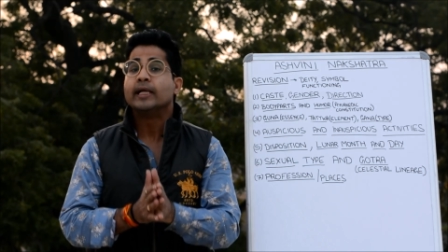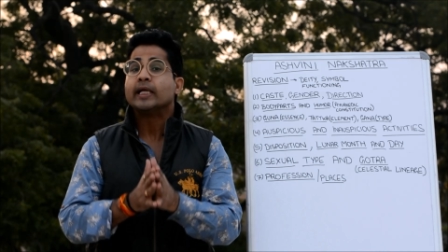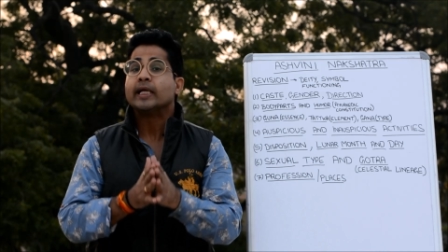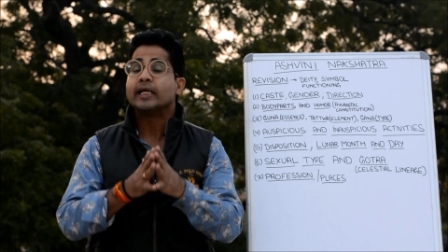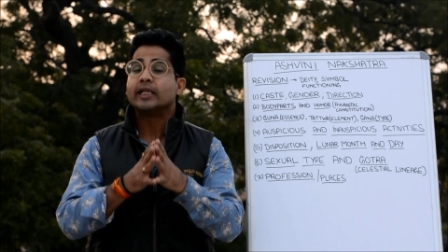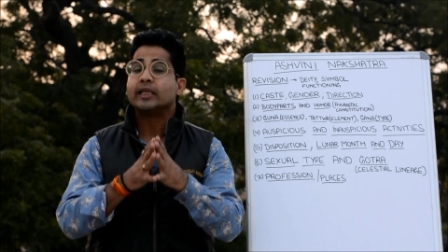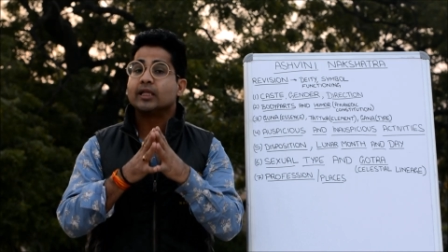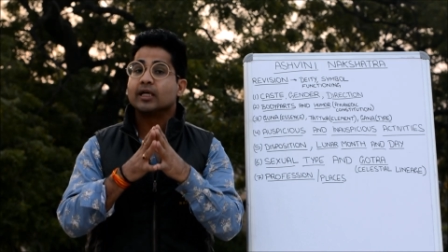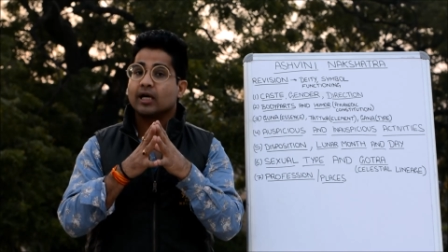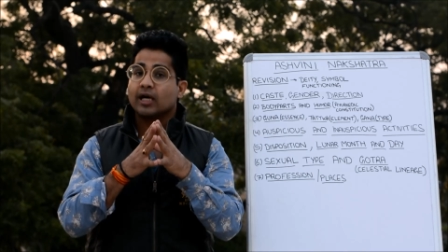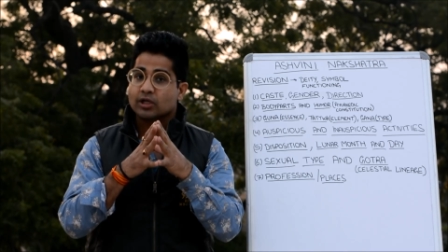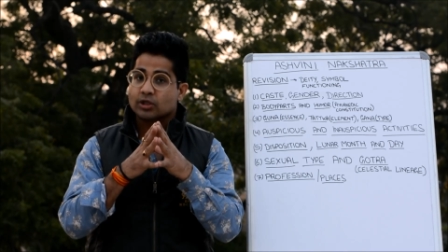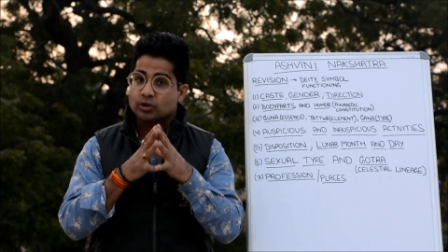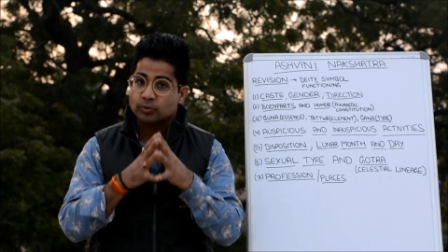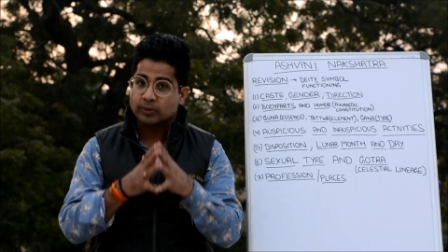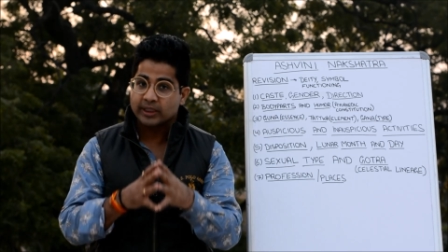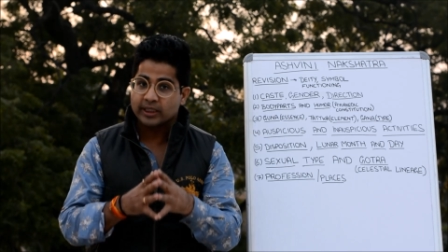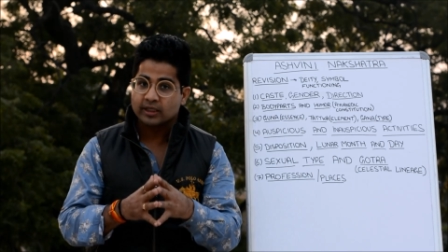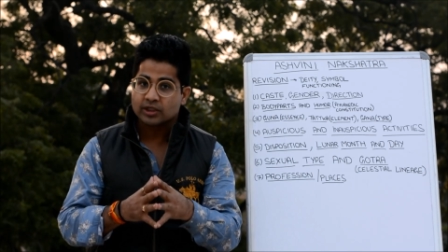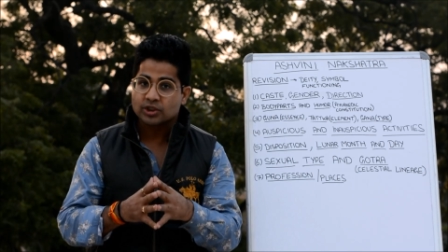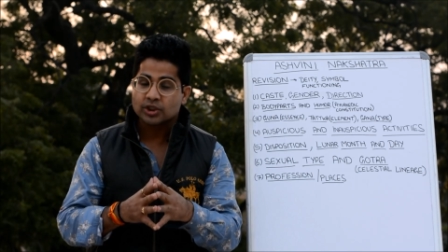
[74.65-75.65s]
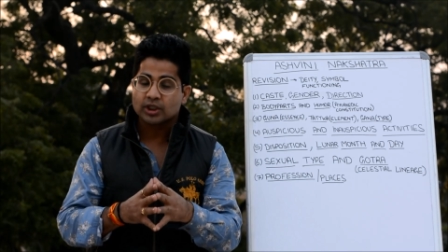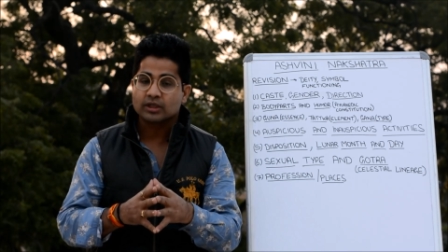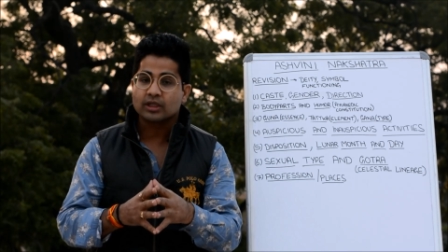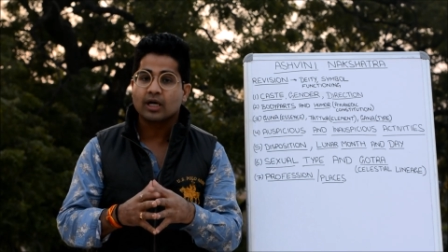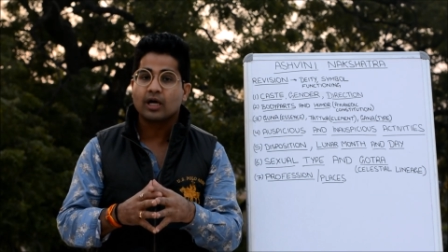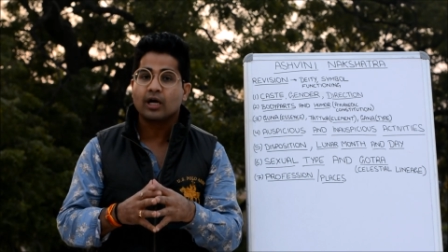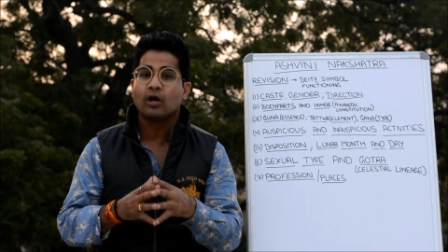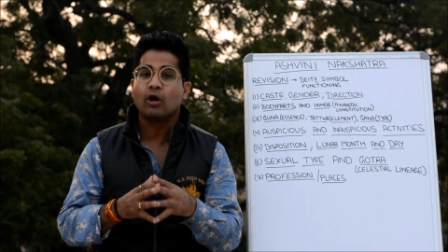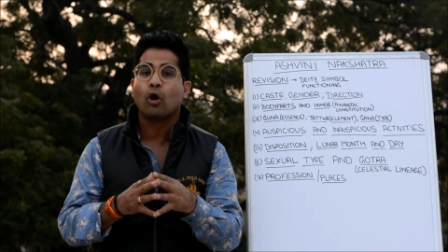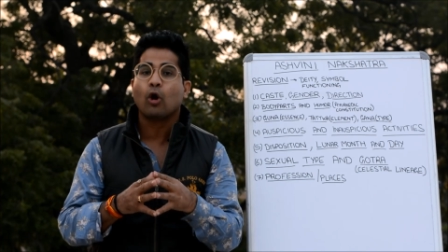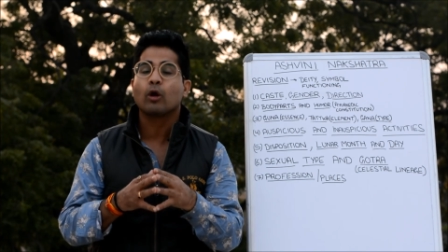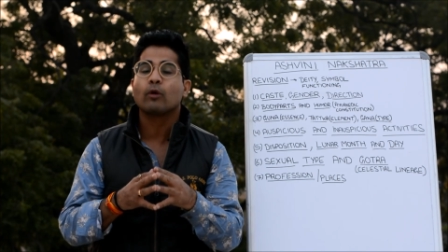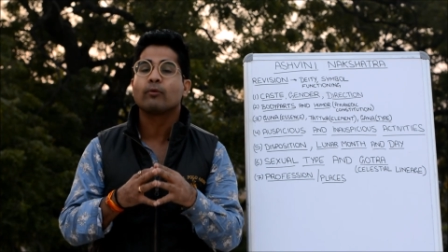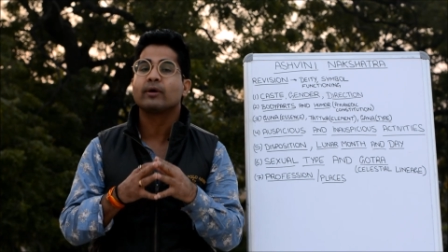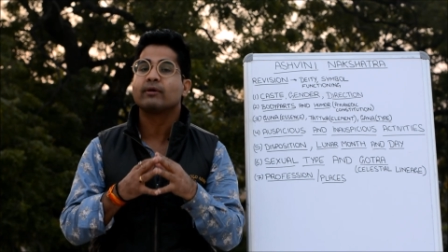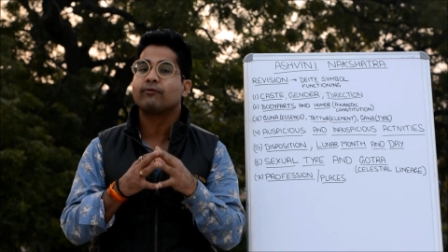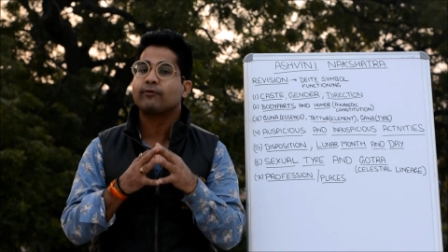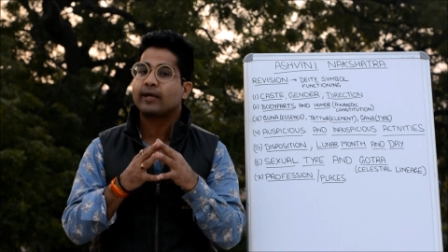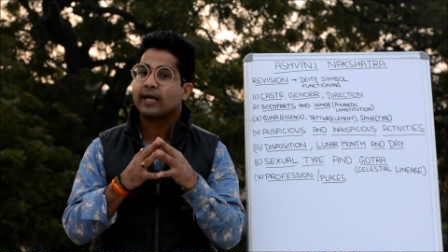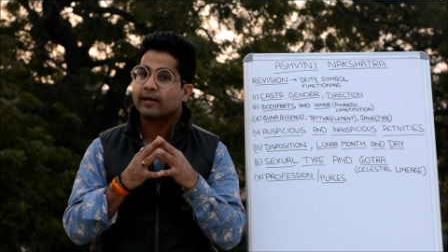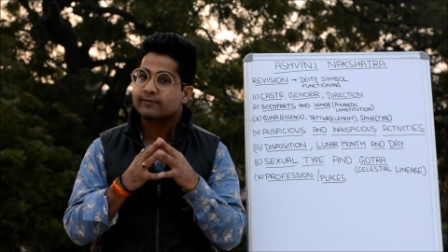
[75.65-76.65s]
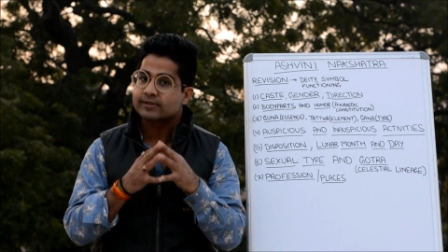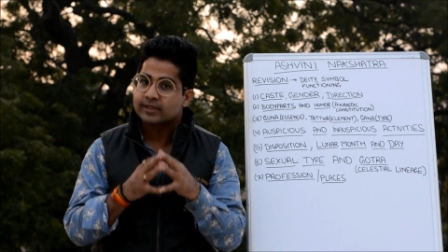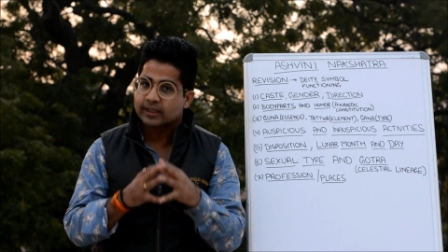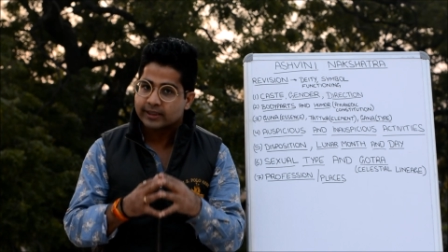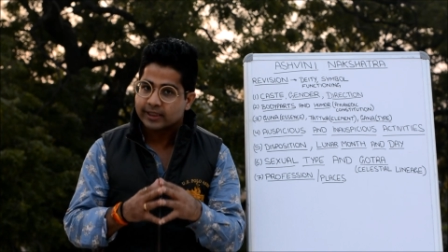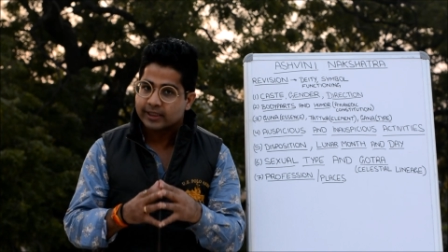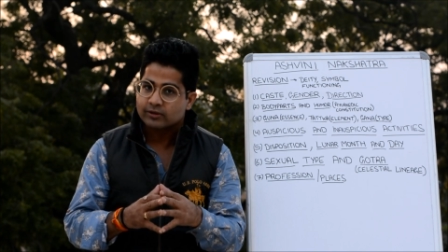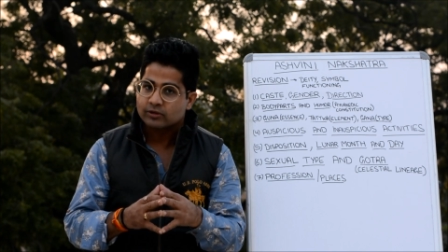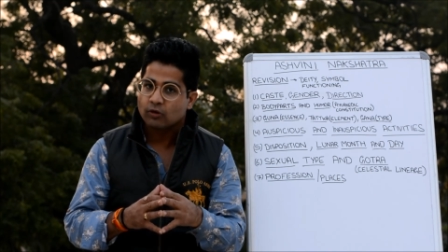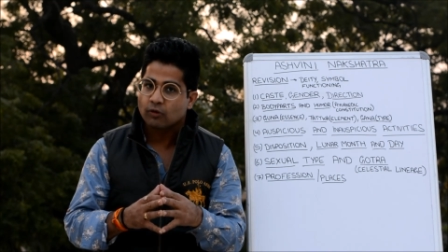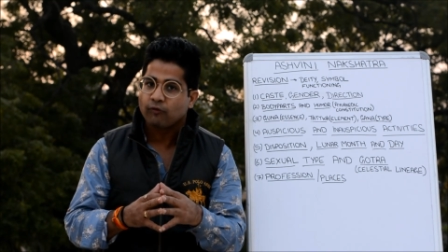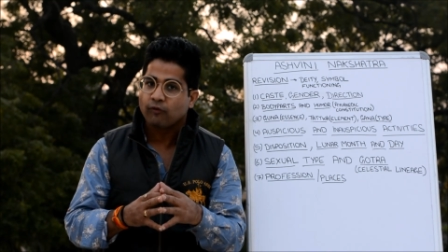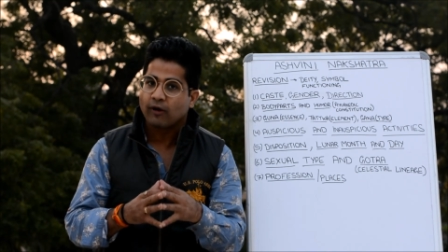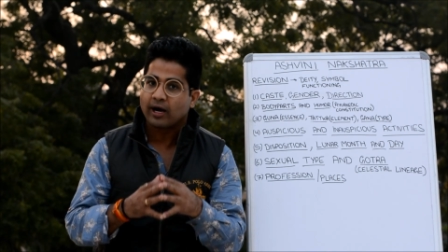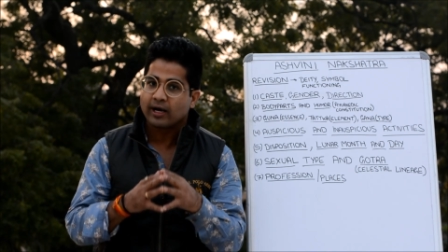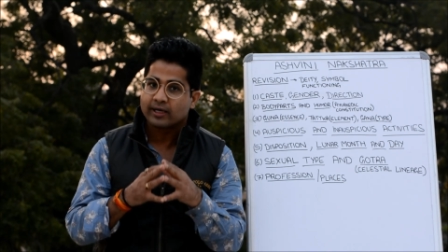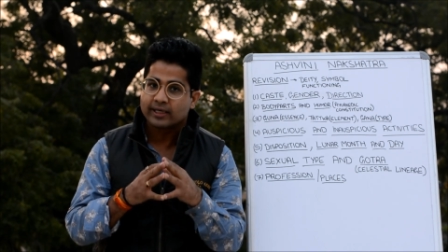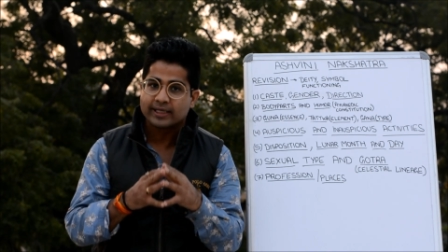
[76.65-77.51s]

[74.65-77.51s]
In the Ashwini Nakshatra, all what we have studied so far